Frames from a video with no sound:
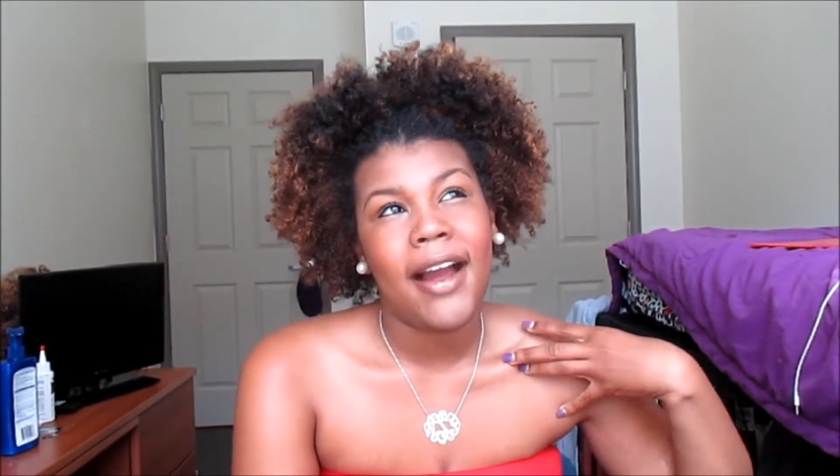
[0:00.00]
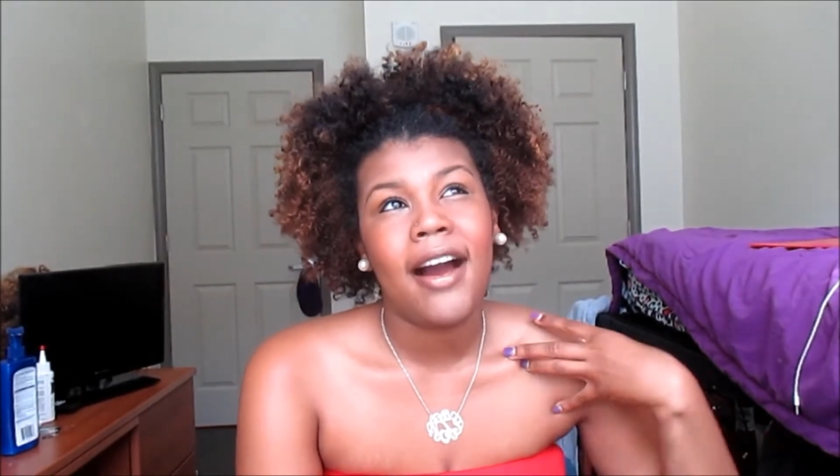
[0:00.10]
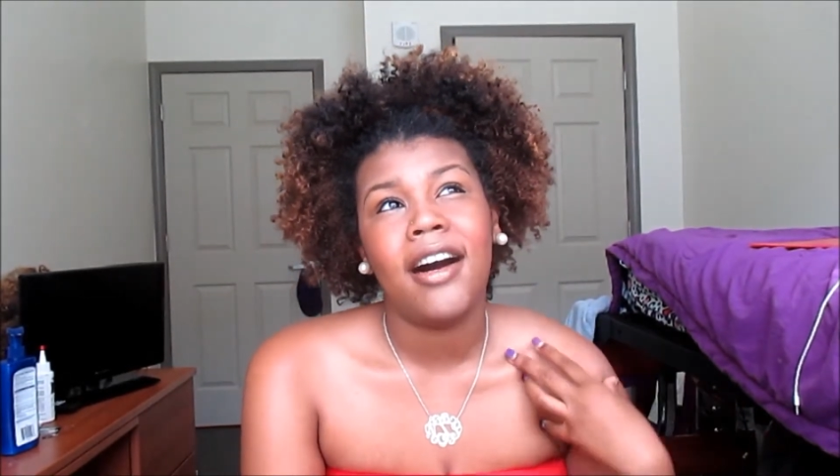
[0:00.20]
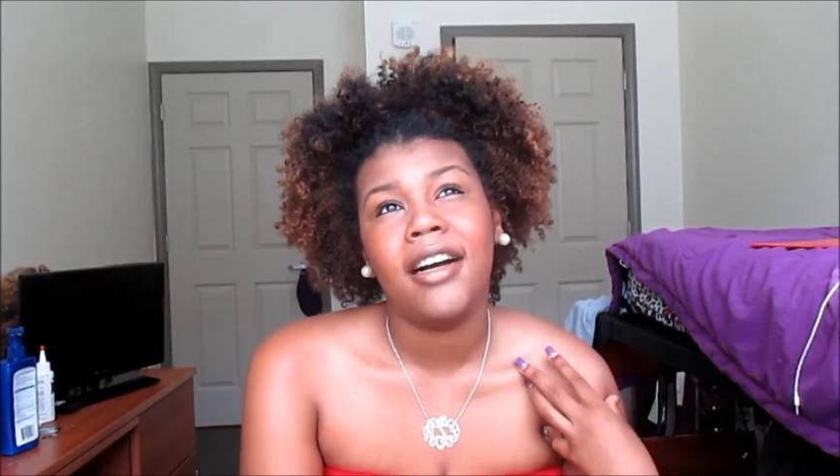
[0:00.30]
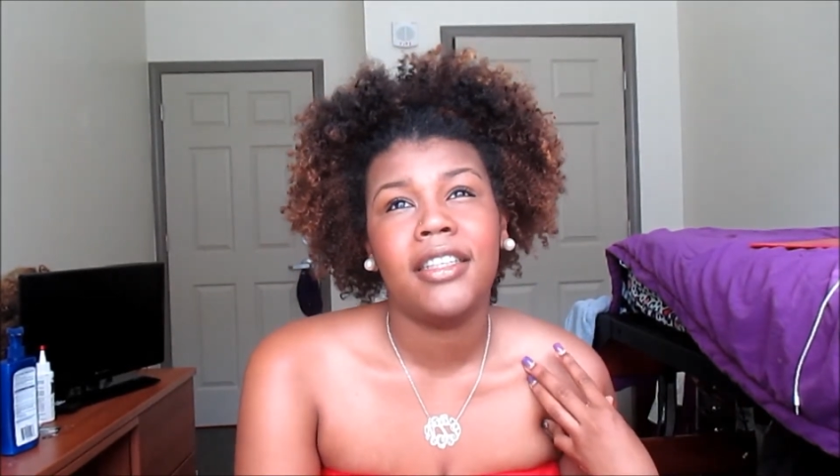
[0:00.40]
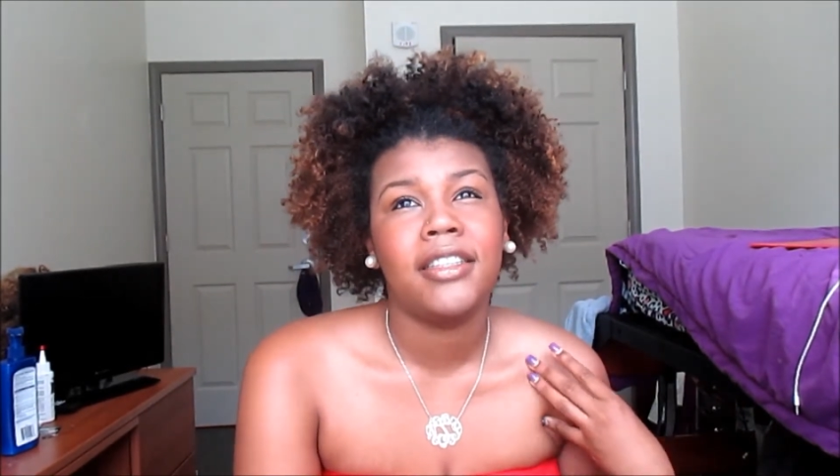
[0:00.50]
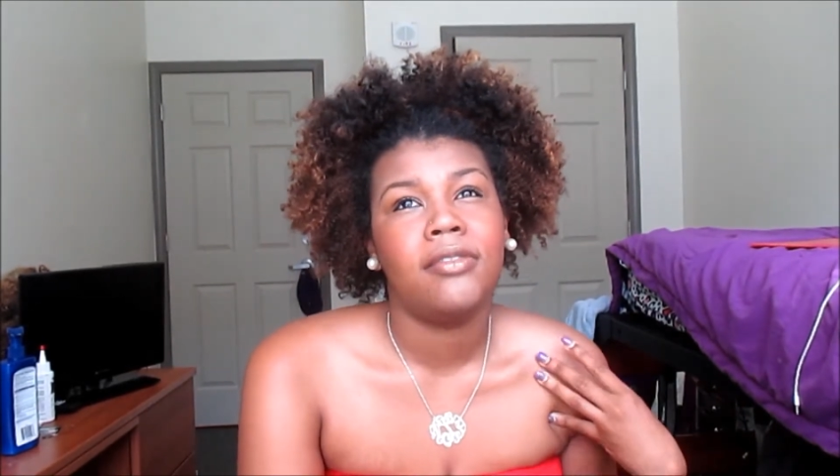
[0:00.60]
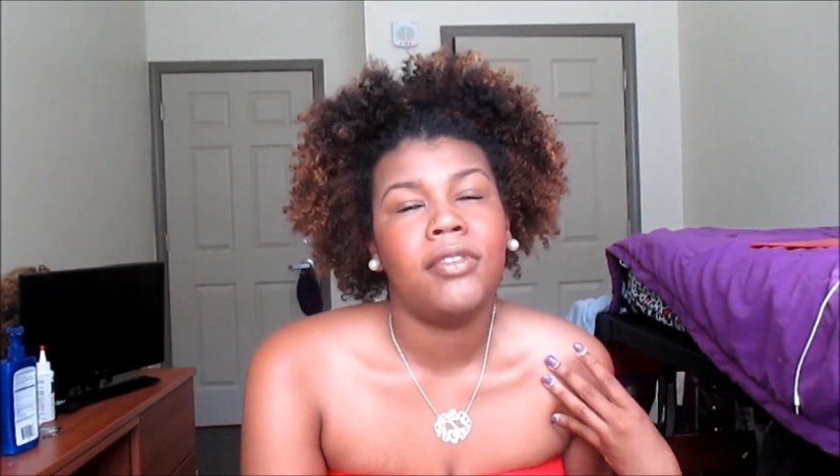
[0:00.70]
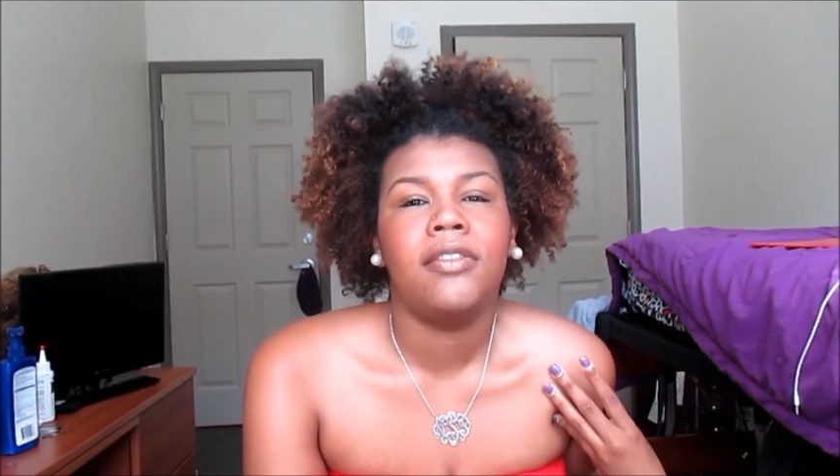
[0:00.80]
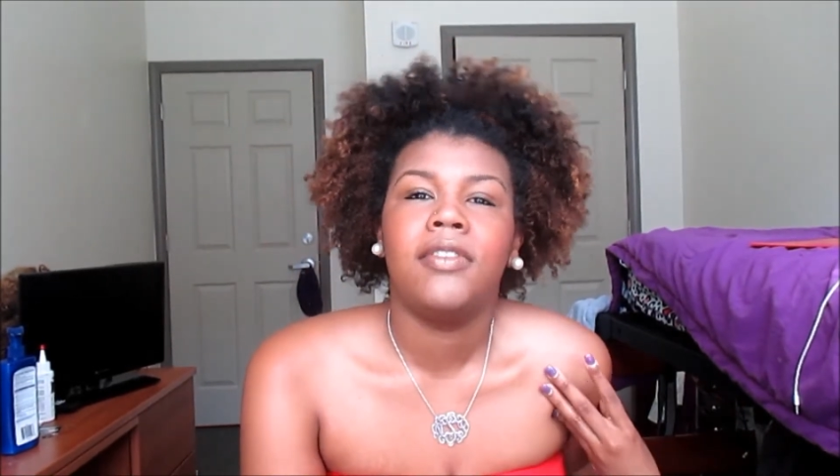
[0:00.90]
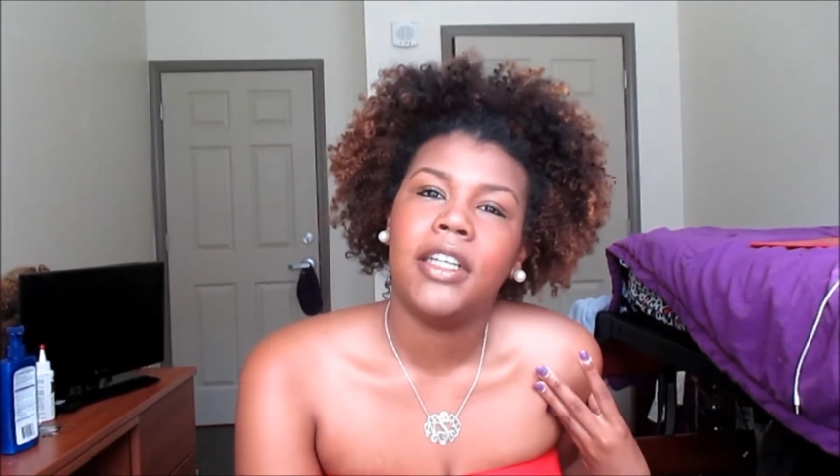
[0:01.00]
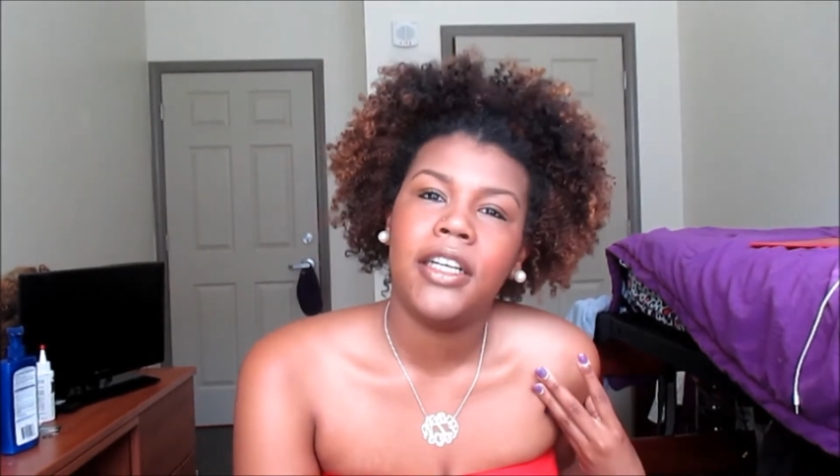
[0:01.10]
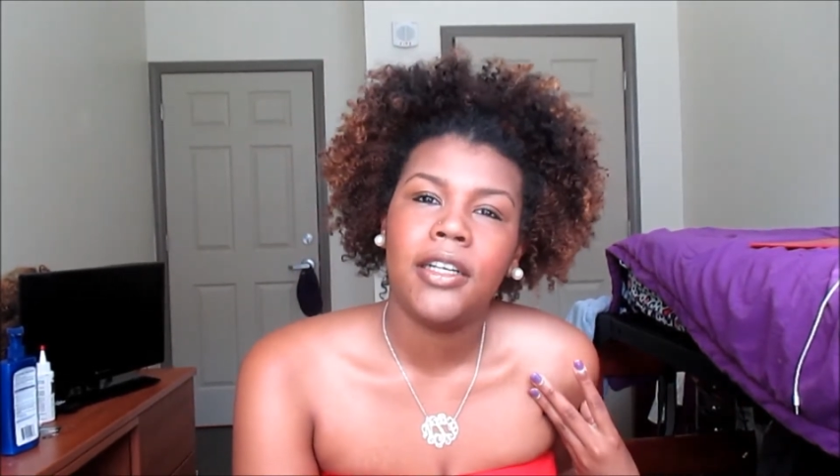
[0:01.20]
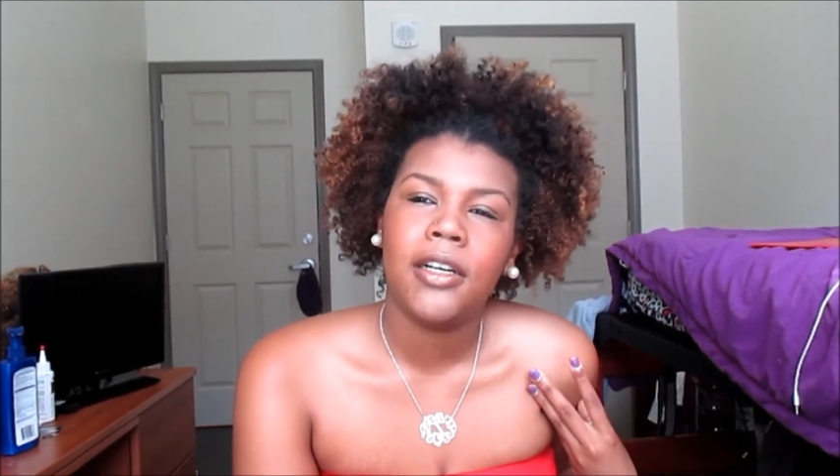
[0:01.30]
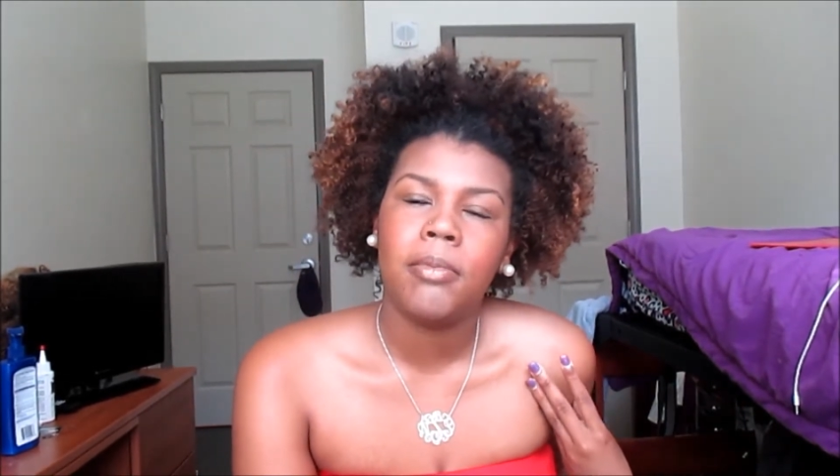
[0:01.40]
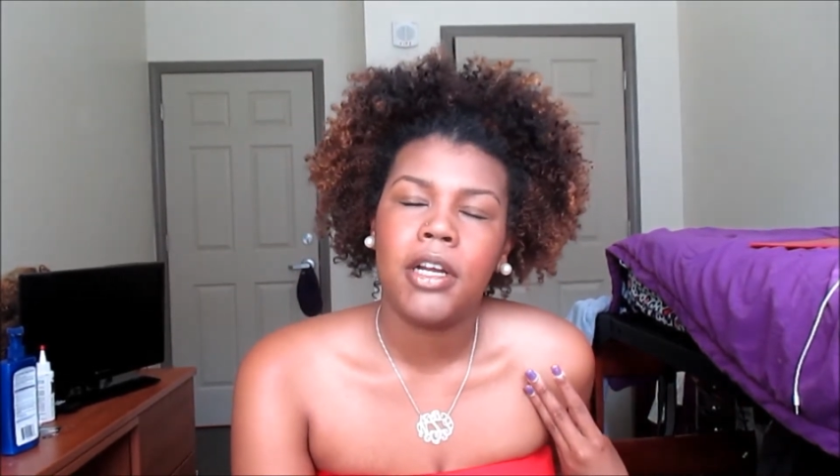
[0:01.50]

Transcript: cons of living here,